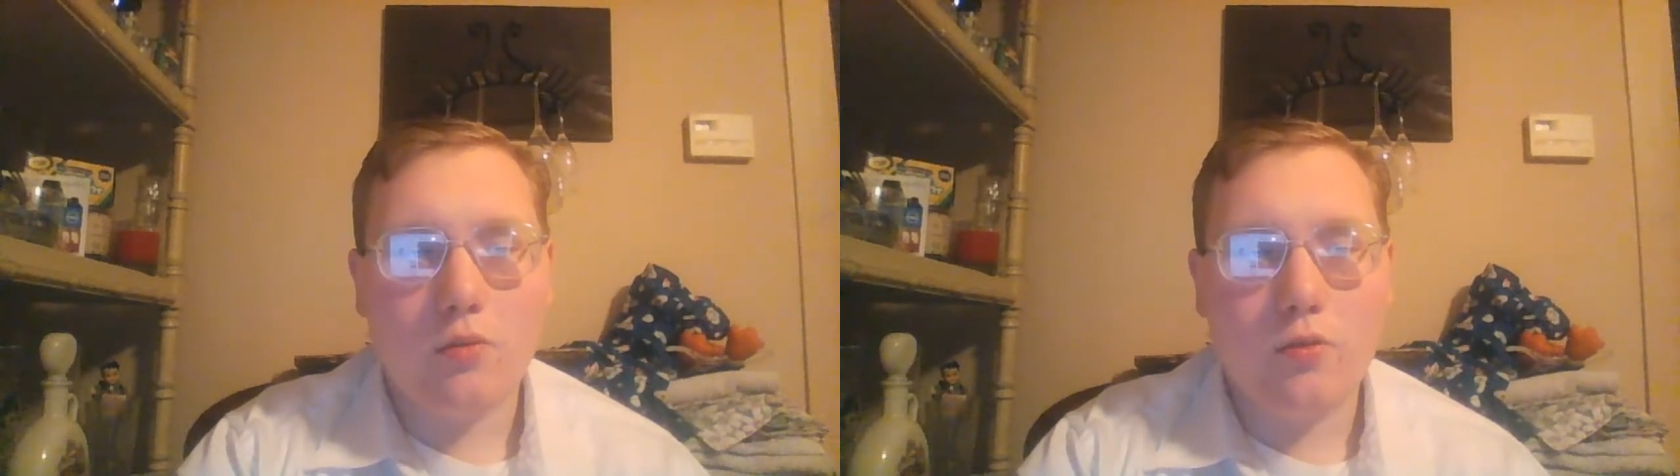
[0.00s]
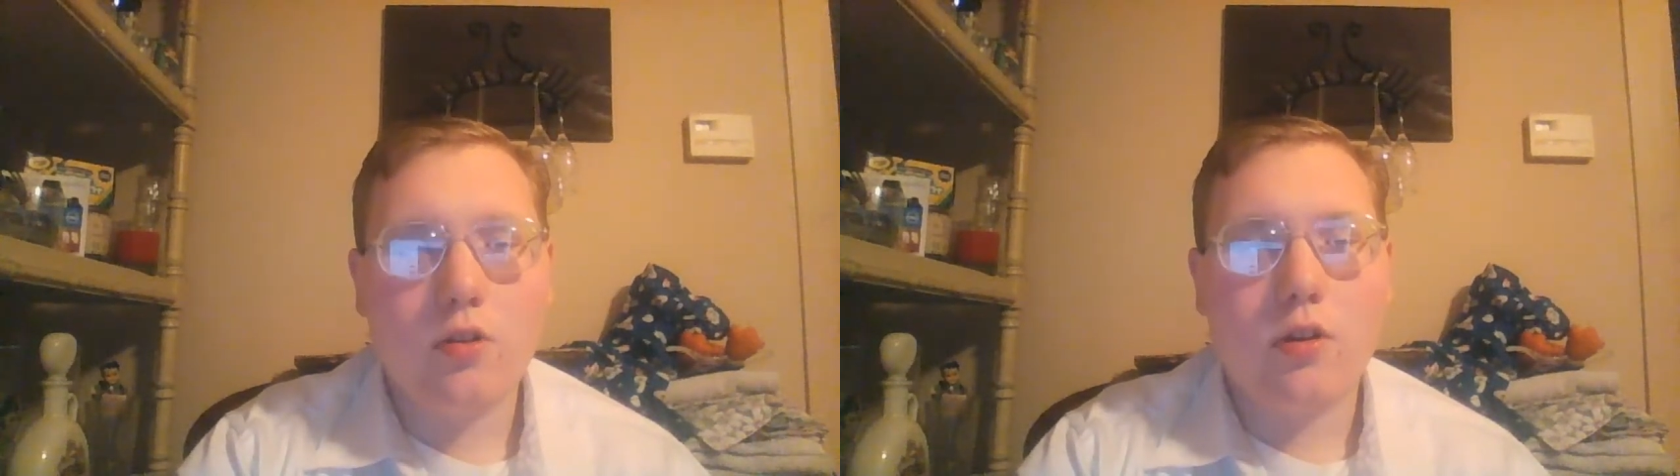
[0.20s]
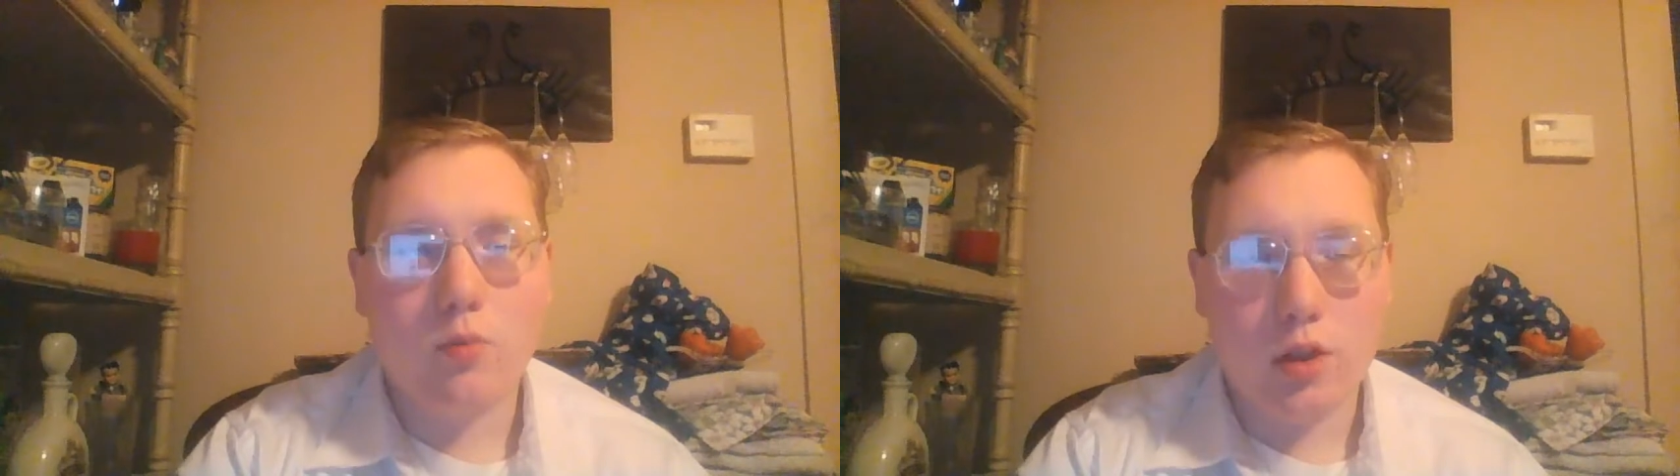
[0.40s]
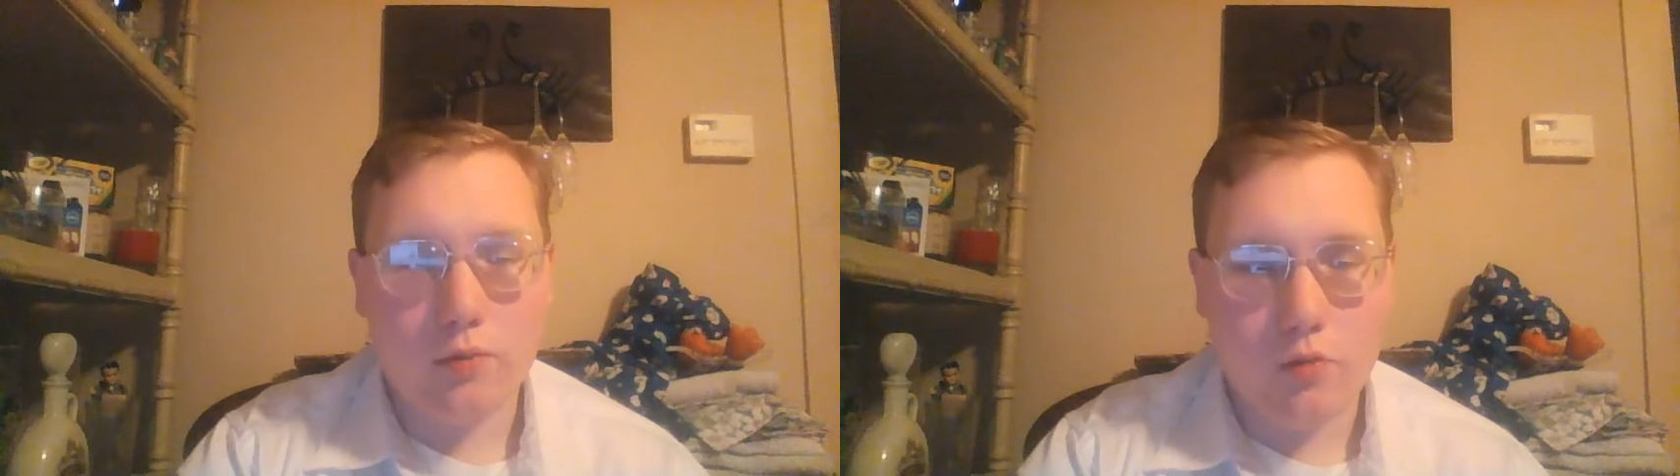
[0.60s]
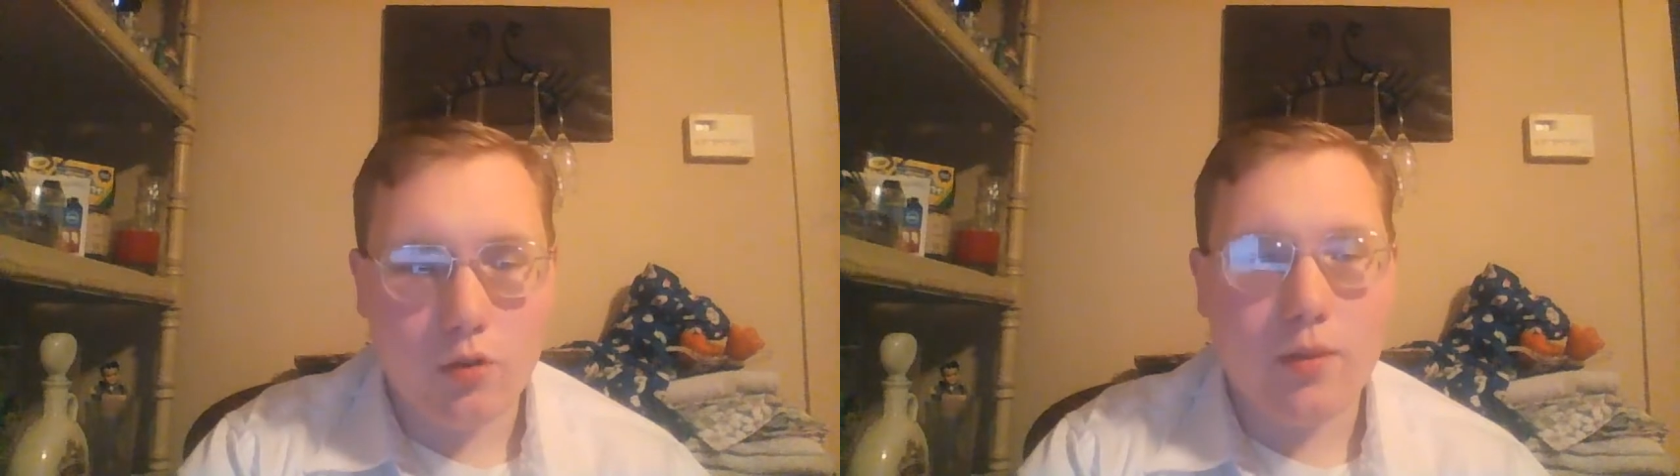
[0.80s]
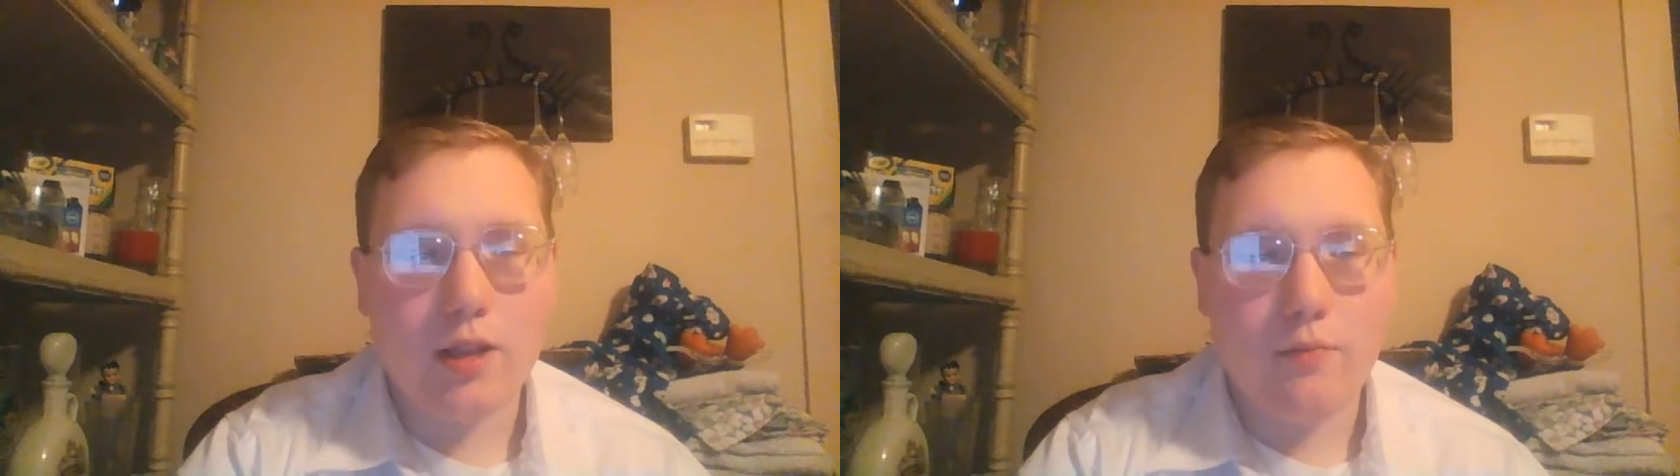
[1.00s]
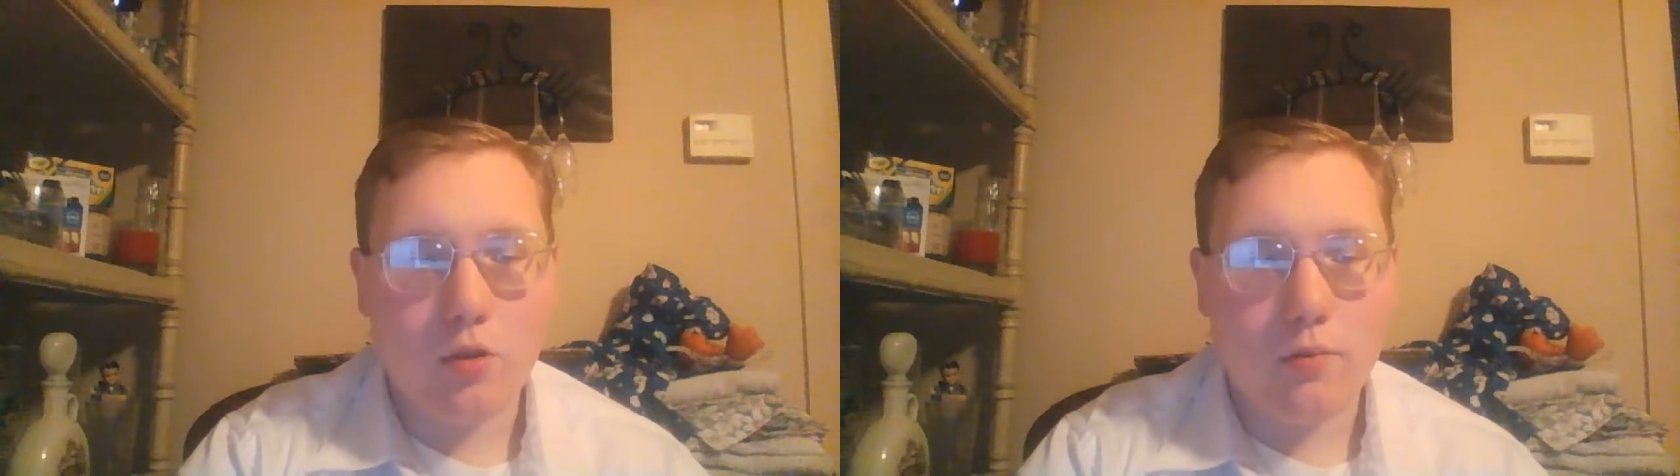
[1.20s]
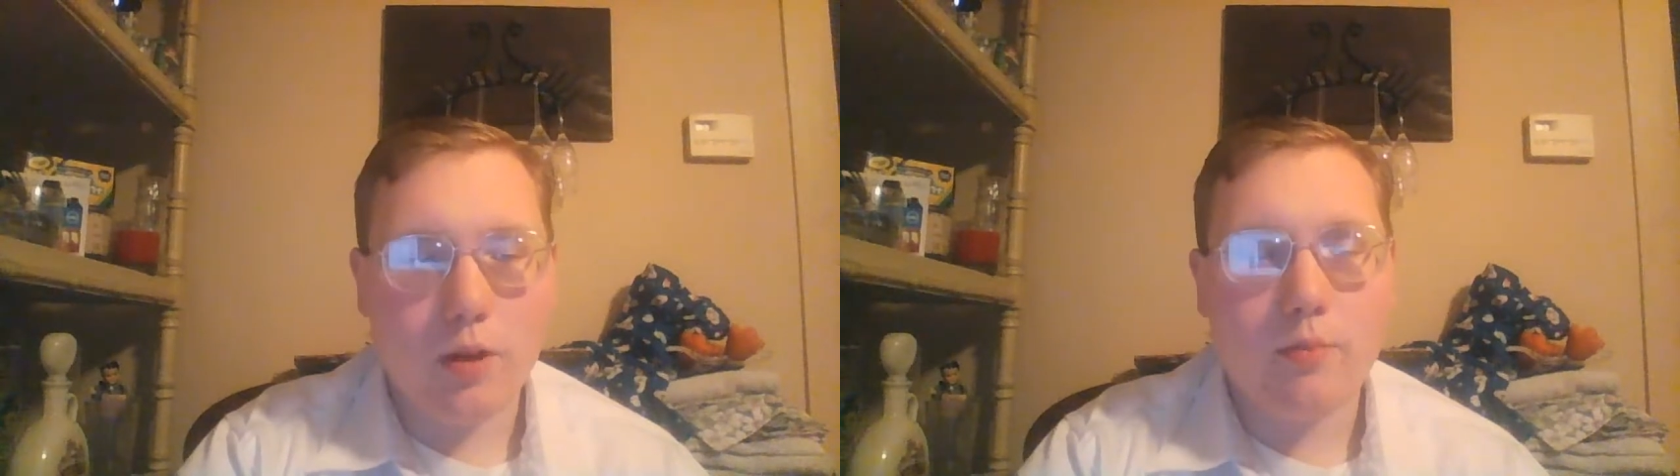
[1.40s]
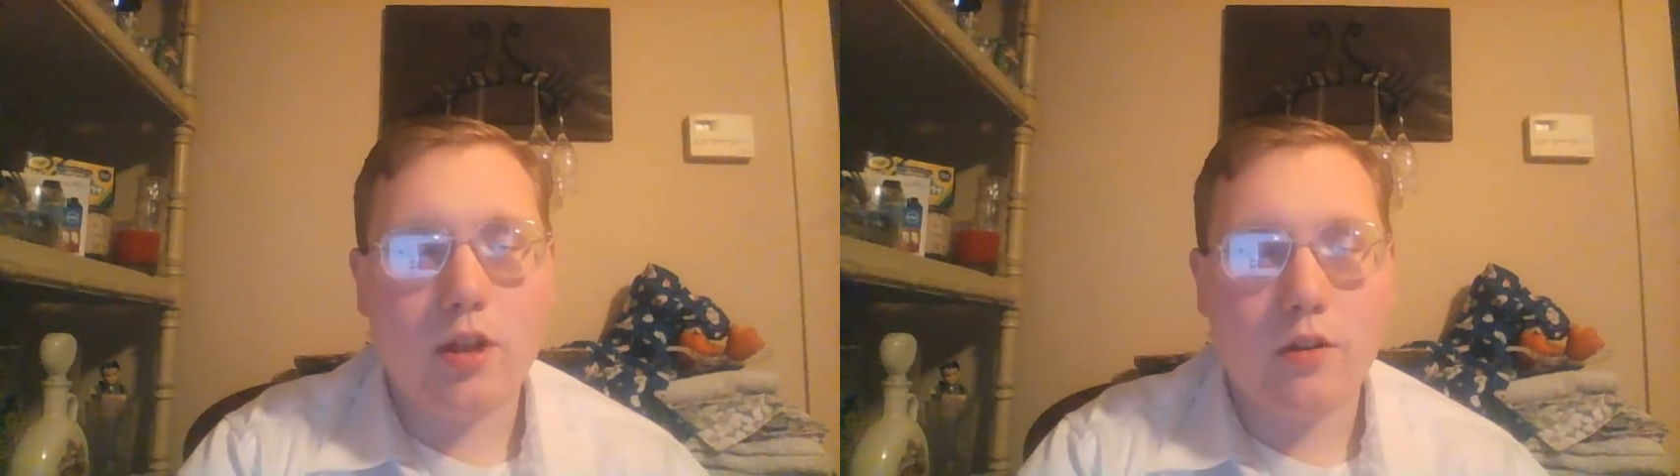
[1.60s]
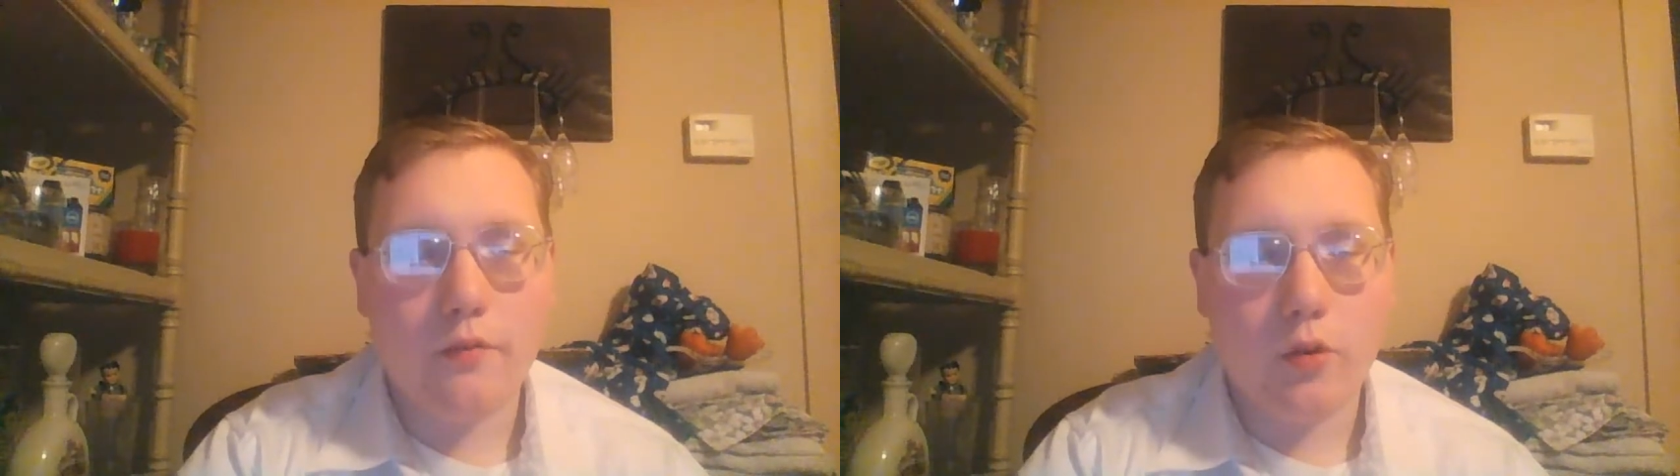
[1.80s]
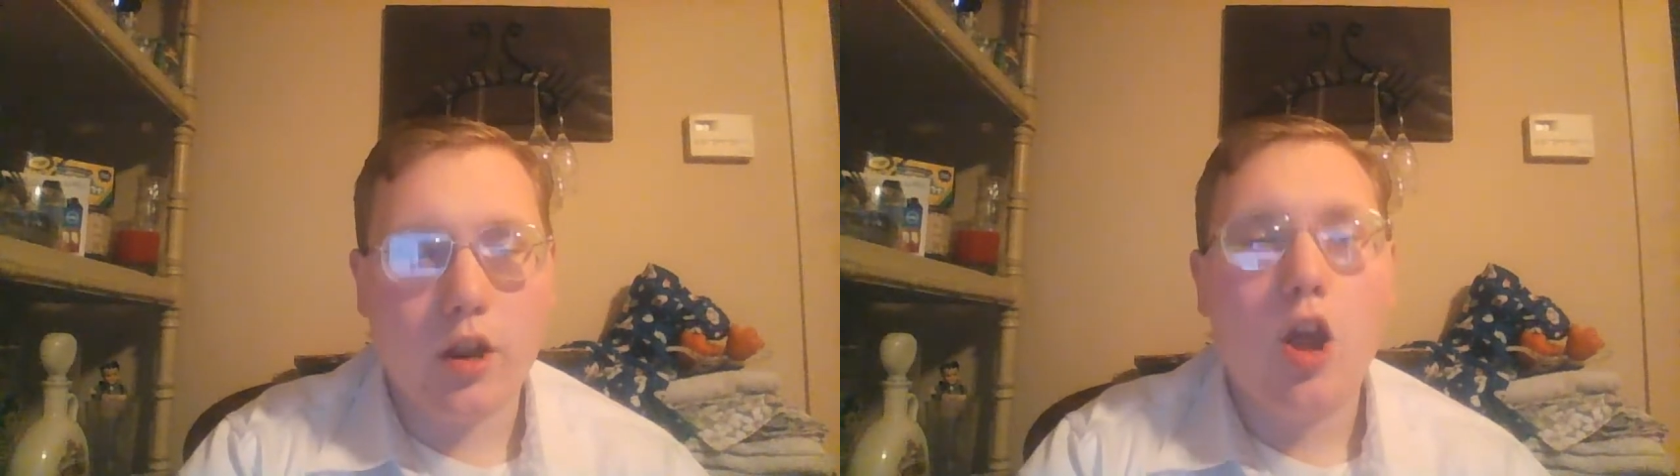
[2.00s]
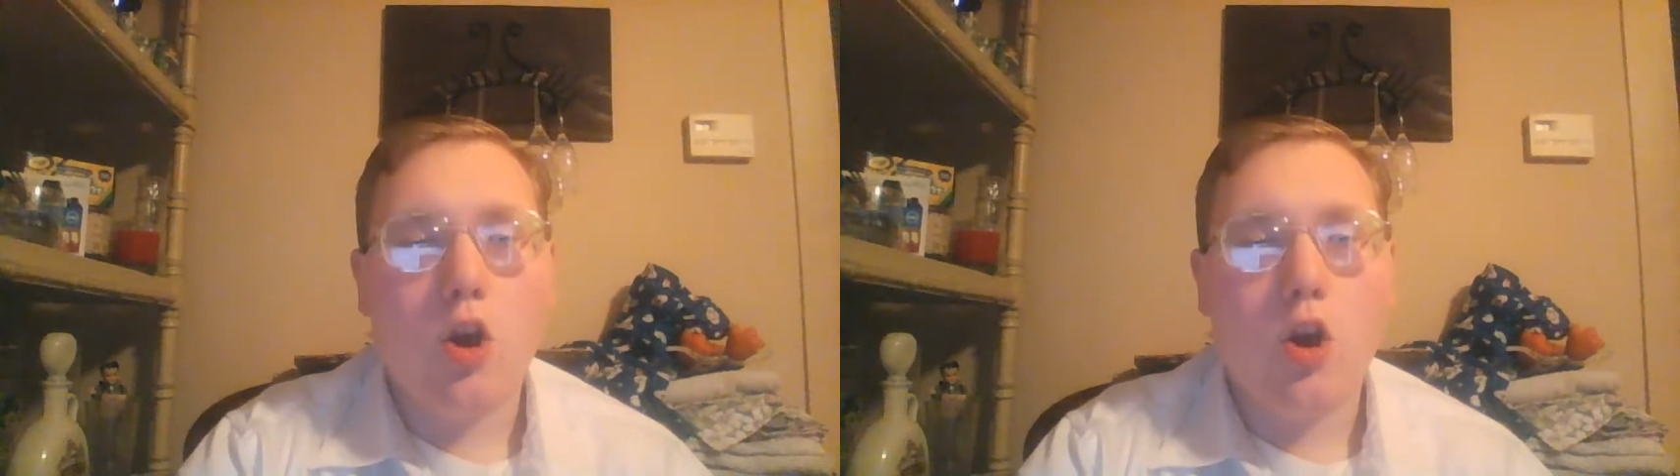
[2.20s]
$40 bid, before making $40 bid on 40.